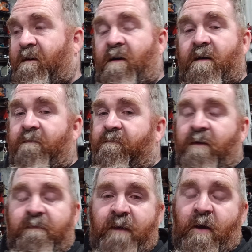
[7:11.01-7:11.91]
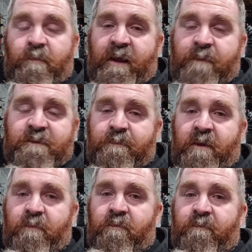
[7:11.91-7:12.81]
I've helped heaps of
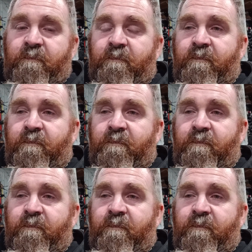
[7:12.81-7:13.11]
people.